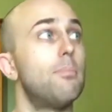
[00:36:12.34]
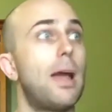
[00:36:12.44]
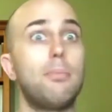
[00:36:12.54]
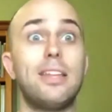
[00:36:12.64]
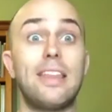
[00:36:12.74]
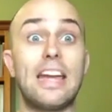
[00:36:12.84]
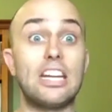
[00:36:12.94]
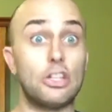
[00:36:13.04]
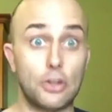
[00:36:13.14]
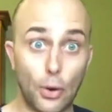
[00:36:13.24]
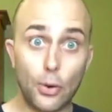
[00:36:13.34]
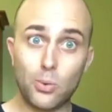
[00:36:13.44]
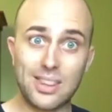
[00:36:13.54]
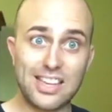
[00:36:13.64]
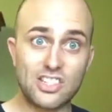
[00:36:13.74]
Maybe they go
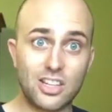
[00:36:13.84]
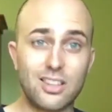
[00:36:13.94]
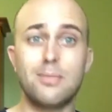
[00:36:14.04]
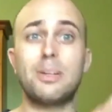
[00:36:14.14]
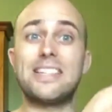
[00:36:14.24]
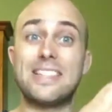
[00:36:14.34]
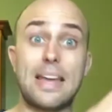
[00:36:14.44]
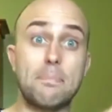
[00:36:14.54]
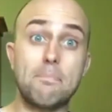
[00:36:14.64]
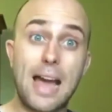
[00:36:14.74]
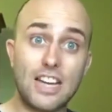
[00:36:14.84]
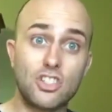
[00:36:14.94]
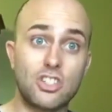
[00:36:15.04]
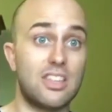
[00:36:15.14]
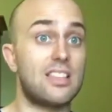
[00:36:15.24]
with each other because they
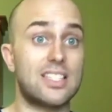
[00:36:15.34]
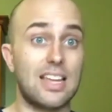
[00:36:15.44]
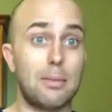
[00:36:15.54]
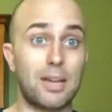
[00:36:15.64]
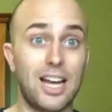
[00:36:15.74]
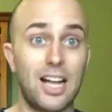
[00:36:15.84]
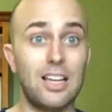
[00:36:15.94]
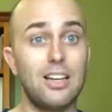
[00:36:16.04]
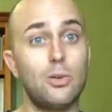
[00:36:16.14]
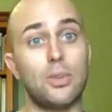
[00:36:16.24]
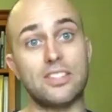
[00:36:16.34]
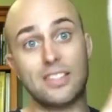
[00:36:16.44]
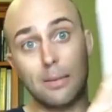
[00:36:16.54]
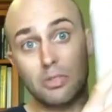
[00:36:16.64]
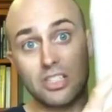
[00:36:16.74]
match. They're the same color or the
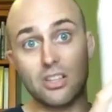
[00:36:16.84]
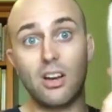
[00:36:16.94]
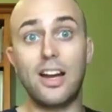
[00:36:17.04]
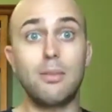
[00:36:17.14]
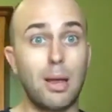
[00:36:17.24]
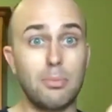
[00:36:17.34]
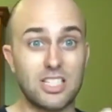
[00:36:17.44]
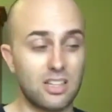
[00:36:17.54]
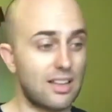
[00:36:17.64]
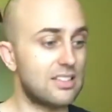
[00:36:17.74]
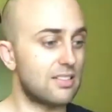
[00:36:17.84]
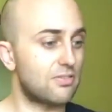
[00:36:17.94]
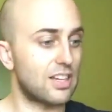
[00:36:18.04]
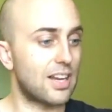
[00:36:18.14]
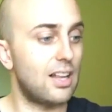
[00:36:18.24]
same design, maybe slightly
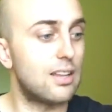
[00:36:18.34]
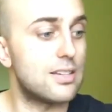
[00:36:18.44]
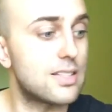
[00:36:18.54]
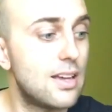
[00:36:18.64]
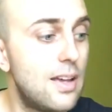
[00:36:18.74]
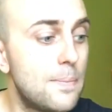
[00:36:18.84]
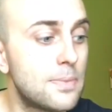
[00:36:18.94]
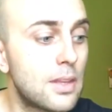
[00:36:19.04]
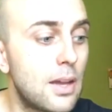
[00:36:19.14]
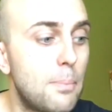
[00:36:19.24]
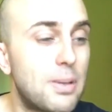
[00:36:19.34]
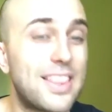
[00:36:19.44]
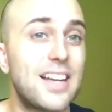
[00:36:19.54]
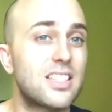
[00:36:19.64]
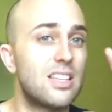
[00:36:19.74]
different colors.
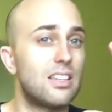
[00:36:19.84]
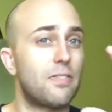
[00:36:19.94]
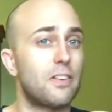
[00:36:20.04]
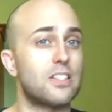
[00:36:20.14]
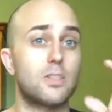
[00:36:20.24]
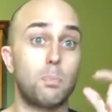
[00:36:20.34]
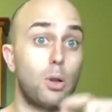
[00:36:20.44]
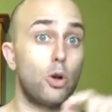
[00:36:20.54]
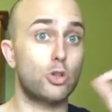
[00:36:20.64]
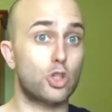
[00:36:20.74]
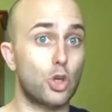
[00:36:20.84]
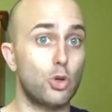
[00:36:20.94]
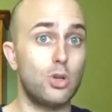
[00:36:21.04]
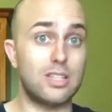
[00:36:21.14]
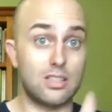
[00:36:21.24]
But that's the difference. Belong
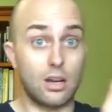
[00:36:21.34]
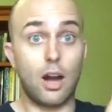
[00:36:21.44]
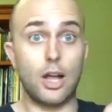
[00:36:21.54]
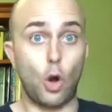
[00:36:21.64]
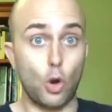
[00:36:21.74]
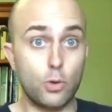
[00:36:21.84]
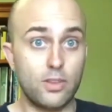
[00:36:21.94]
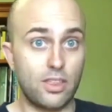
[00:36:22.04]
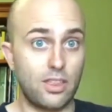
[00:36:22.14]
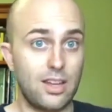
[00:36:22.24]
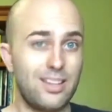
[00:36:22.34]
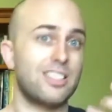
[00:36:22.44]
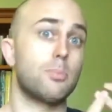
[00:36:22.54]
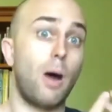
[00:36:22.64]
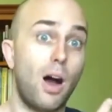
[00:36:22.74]
to is that I own the thing,
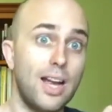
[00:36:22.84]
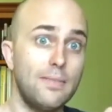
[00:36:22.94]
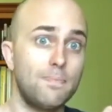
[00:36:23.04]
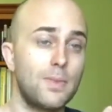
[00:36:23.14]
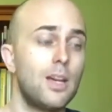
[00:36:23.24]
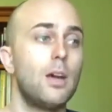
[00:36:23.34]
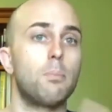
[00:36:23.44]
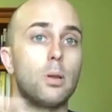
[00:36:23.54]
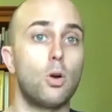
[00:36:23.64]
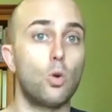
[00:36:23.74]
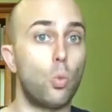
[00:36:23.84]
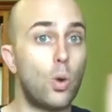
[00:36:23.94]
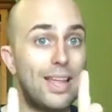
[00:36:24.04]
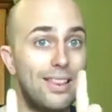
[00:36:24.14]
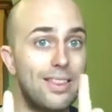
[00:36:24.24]
it's mine.
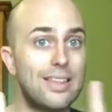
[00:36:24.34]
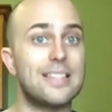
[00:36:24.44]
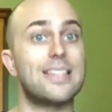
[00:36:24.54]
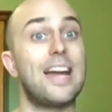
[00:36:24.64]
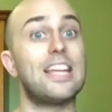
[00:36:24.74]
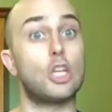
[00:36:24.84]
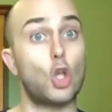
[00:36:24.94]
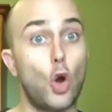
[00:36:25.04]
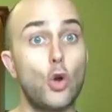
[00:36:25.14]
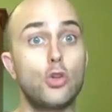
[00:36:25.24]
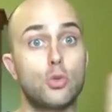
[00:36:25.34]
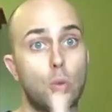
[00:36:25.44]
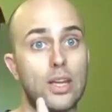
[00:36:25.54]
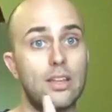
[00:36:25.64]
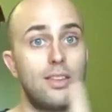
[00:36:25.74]
Belong with is that it
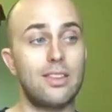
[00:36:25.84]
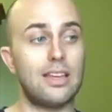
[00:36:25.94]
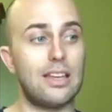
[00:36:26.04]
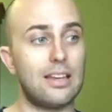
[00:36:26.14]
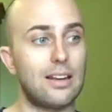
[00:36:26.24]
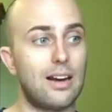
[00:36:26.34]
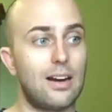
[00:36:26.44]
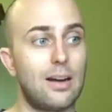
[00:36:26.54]
goes with, it